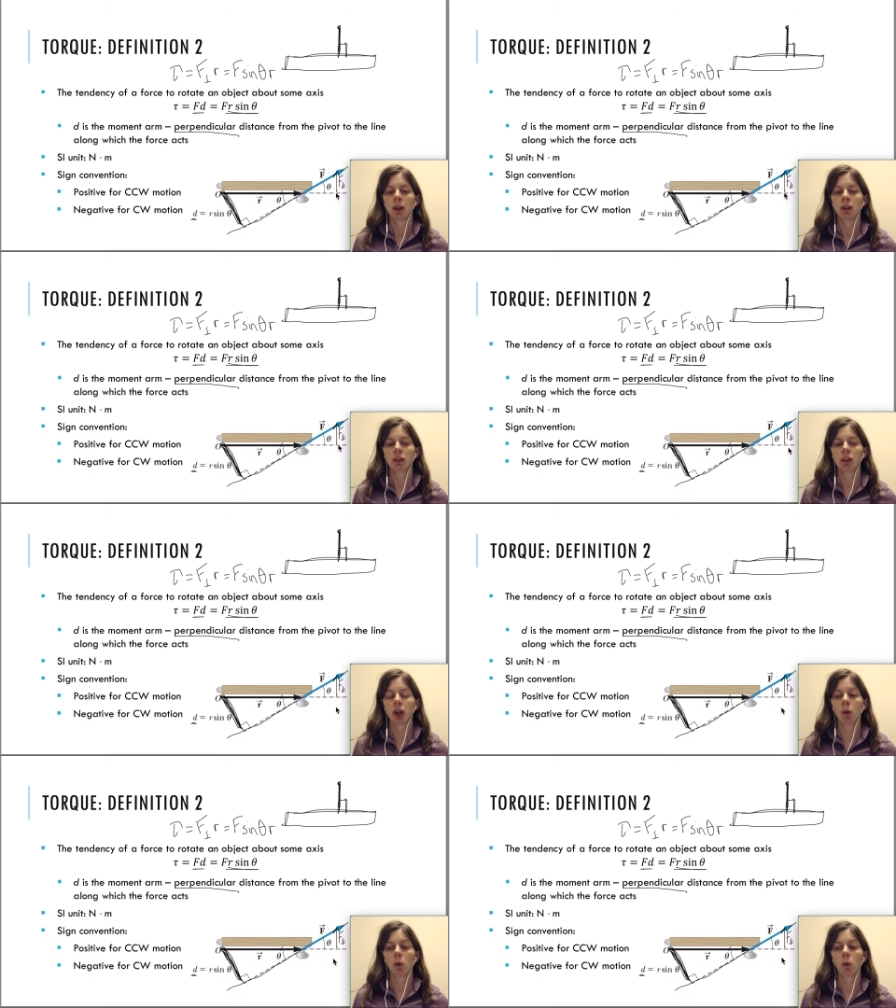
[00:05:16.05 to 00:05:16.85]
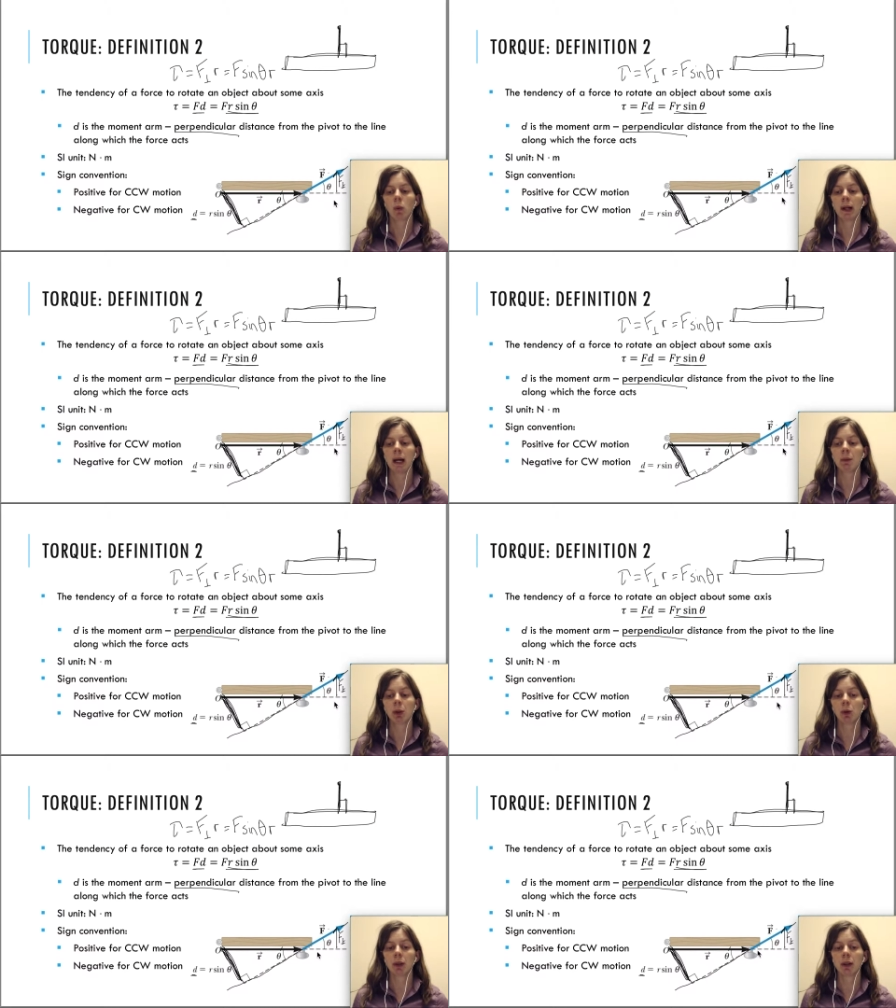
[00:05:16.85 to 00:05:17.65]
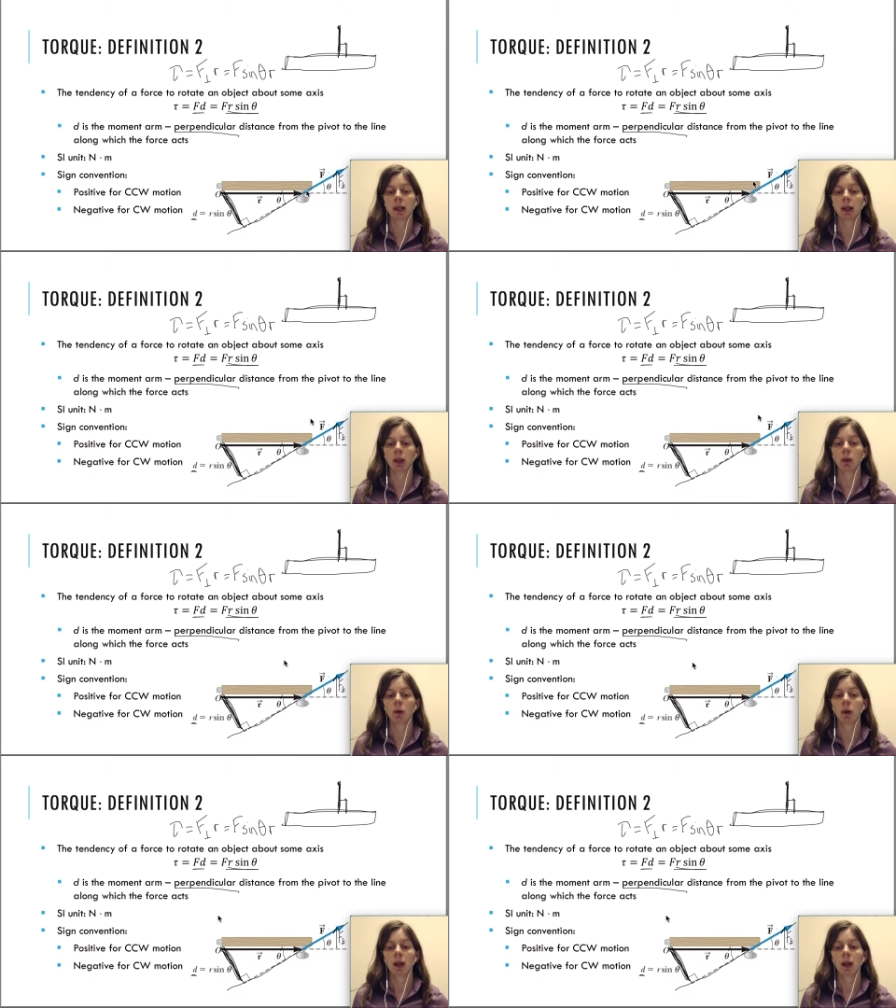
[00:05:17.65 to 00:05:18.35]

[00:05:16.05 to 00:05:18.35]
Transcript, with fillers: So what I'm going to tell you